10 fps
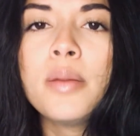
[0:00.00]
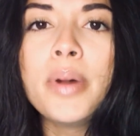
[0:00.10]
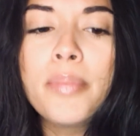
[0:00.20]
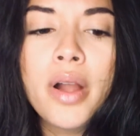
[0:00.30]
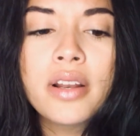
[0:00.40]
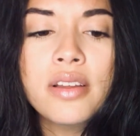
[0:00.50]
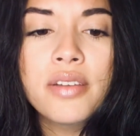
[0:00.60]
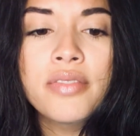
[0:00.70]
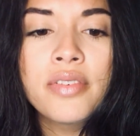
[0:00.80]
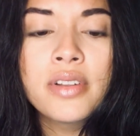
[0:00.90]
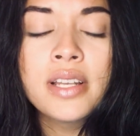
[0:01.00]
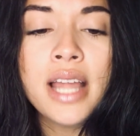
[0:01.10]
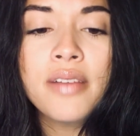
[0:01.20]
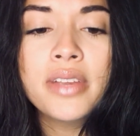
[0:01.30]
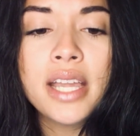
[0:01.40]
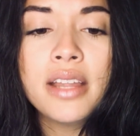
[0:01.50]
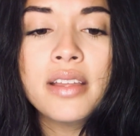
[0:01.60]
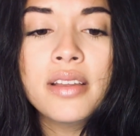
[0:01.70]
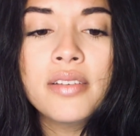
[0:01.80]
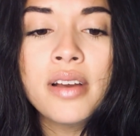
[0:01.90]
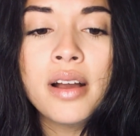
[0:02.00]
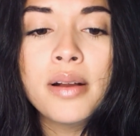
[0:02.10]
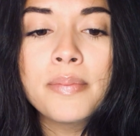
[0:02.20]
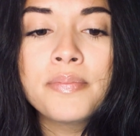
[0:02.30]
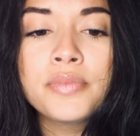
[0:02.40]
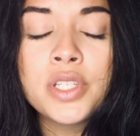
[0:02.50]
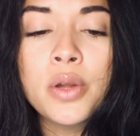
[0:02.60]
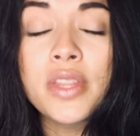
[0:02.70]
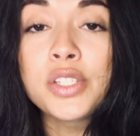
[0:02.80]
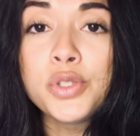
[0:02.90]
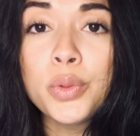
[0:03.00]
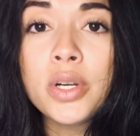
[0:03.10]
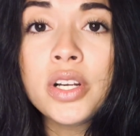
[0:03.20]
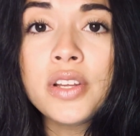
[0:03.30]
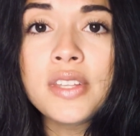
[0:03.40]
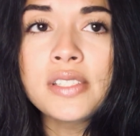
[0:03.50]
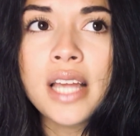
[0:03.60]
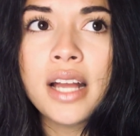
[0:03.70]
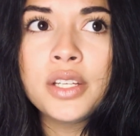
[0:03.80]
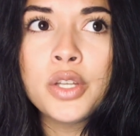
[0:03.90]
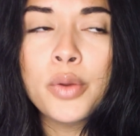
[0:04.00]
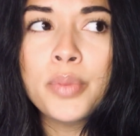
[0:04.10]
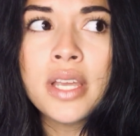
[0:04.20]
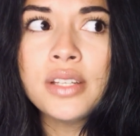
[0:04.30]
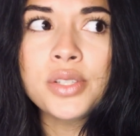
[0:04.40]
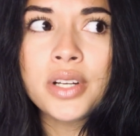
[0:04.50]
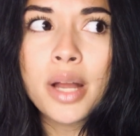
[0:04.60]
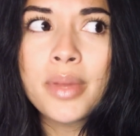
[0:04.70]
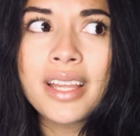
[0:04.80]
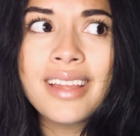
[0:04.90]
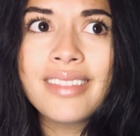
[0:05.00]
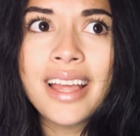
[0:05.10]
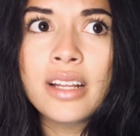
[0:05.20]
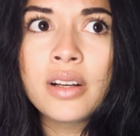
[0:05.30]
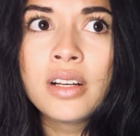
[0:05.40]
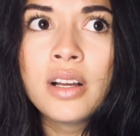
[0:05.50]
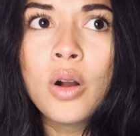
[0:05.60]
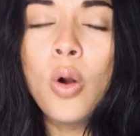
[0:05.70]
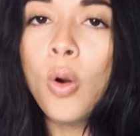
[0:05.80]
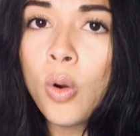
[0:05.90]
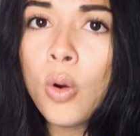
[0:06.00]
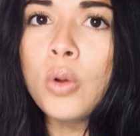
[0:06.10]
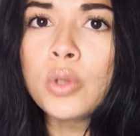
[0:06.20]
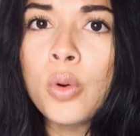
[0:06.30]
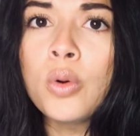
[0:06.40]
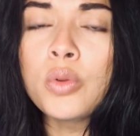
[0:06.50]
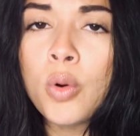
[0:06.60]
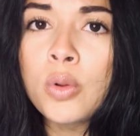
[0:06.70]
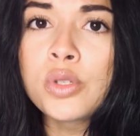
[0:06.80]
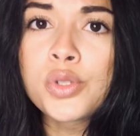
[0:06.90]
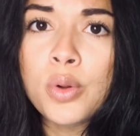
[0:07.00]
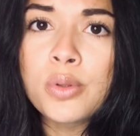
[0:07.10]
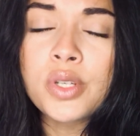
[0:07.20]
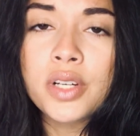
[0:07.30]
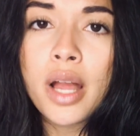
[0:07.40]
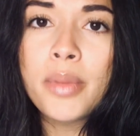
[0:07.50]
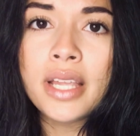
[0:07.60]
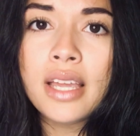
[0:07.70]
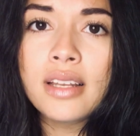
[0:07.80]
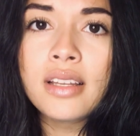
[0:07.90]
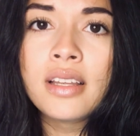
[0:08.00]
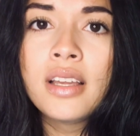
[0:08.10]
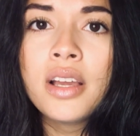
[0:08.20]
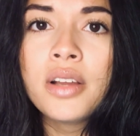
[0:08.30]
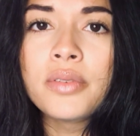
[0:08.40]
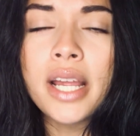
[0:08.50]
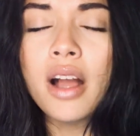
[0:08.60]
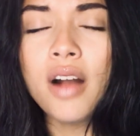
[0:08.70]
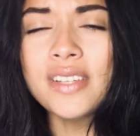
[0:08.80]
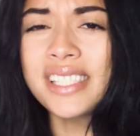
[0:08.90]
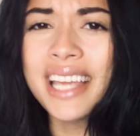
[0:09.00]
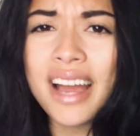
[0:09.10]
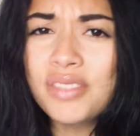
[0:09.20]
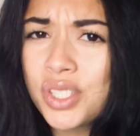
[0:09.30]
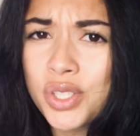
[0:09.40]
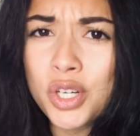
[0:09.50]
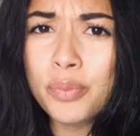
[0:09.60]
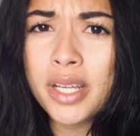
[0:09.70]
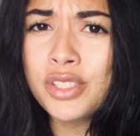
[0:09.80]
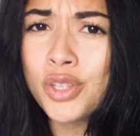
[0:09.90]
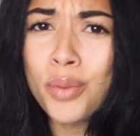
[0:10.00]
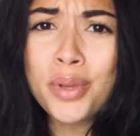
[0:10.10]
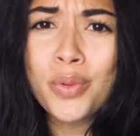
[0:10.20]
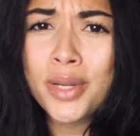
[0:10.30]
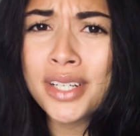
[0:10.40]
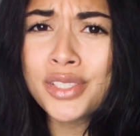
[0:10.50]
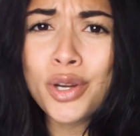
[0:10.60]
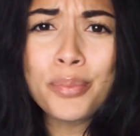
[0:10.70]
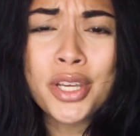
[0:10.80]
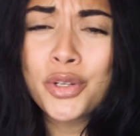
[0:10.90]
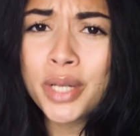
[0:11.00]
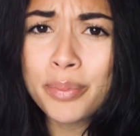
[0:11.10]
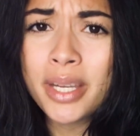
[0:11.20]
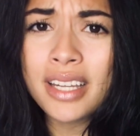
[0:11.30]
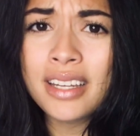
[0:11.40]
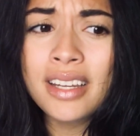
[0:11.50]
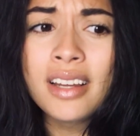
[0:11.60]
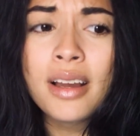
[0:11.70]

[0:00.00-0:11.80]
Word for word: But part of navigating, um, you know, this new earth is that, you know, beings are coming in, like, old, old, old souls are coming in, right? Obviously have discernment. Don't be weird. Don't be creepy.